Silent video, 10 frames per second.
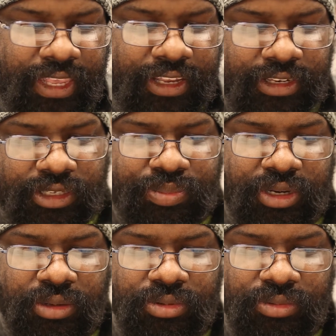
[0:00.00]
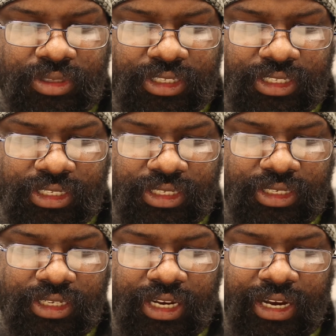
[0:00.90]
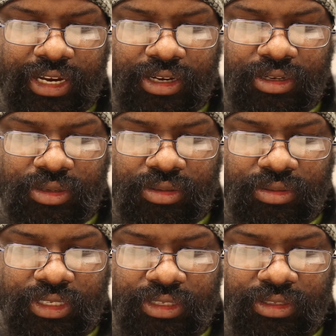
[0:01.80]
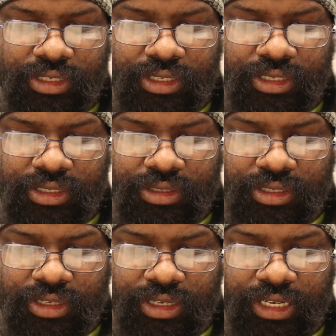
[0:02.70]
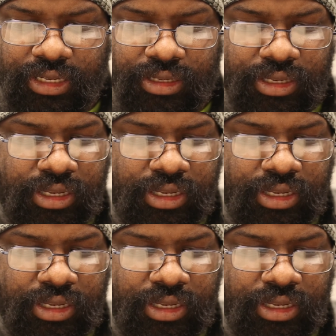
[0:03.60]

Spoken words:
In this parable, we see how easy it is to let